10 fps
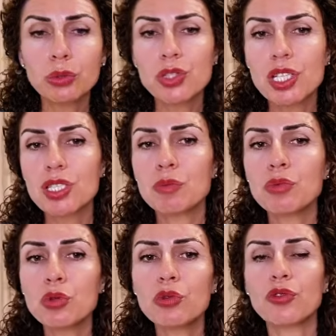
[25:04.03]
just
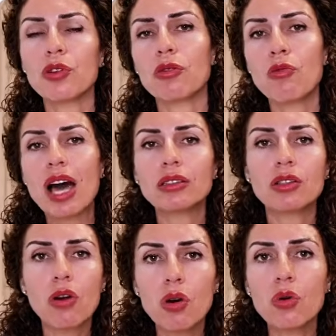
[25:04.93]
move one
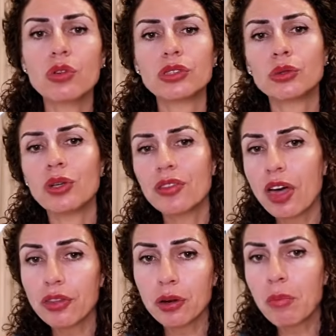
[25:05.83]
goal to
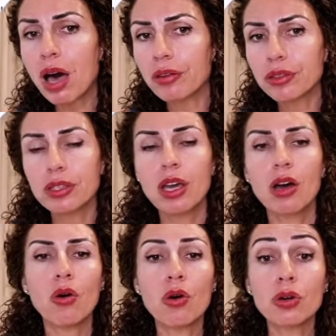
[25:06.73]
another month
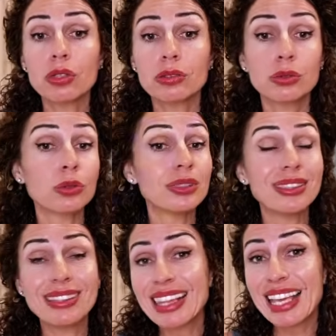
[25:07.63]
or to
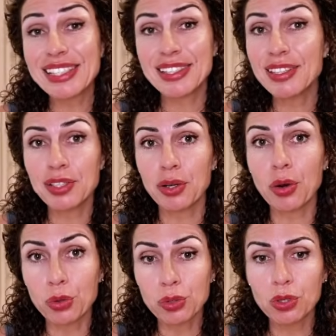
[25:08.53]
next year
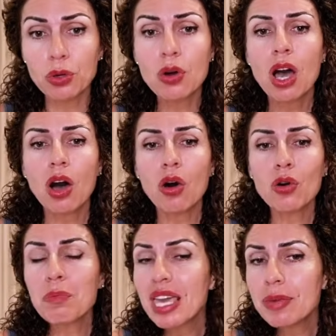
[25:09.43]
also, or
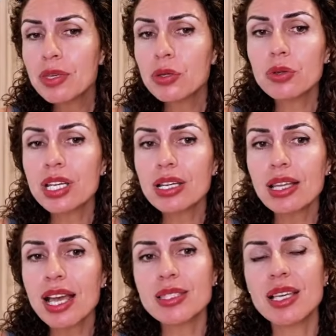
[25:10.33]
maybe you
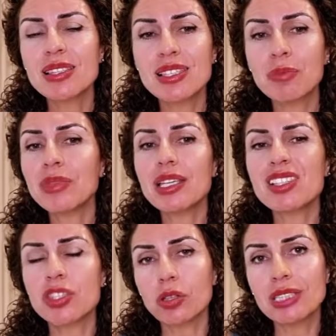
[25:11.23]
realize that something is
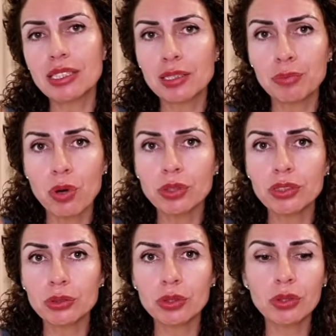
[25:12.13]
not that important
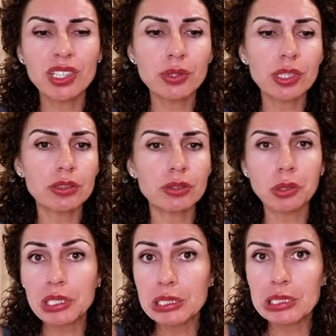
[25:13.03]
to you and you can
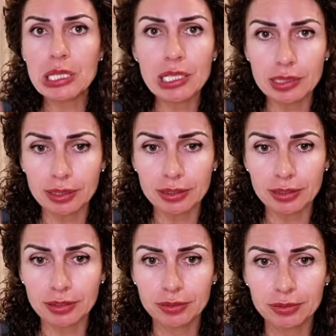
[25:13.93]
totally delete it.
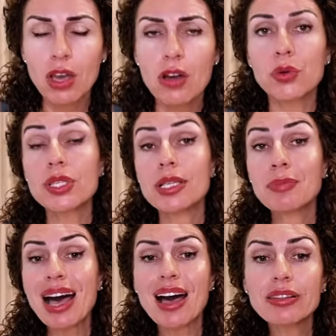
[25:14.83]
For some
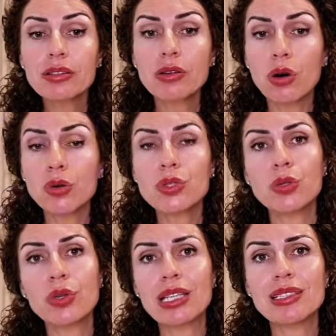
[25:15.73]
other goals, you
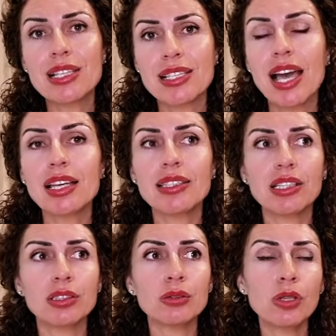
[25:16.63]
can decide that
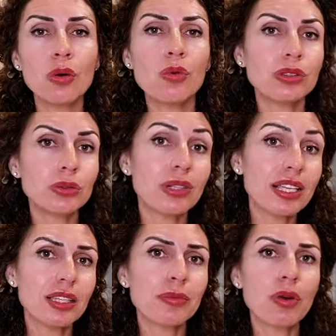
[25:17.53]
you don't want to let
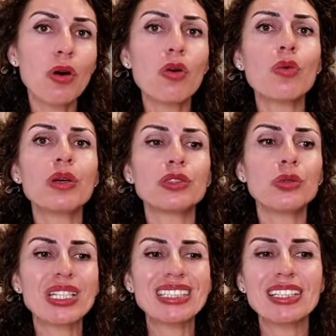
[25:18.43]
them go, but you
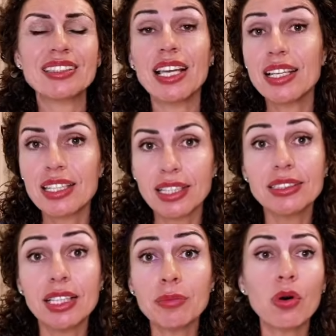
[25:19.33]
can delegate
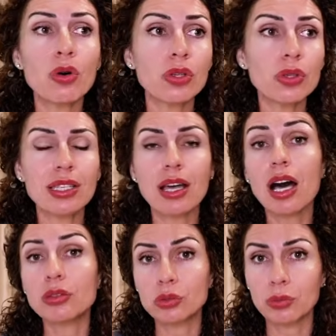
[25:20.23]
them or you can
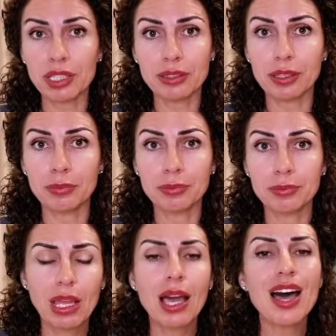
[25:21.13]
automate them.
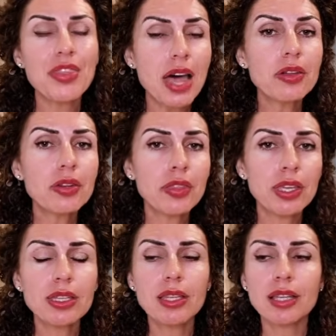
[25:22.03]
Another
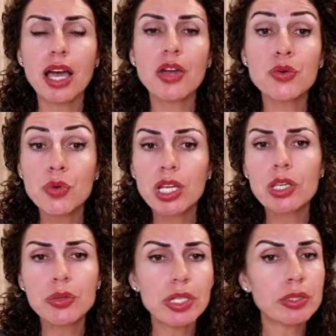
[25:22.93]
thing that I really
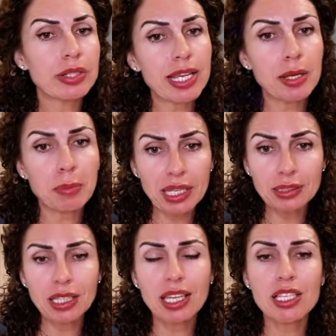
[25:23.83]

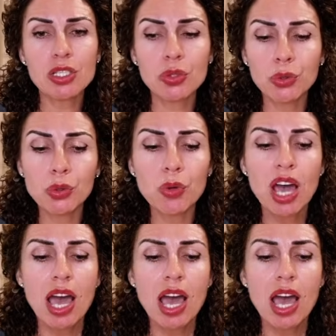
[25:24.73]
recommend is to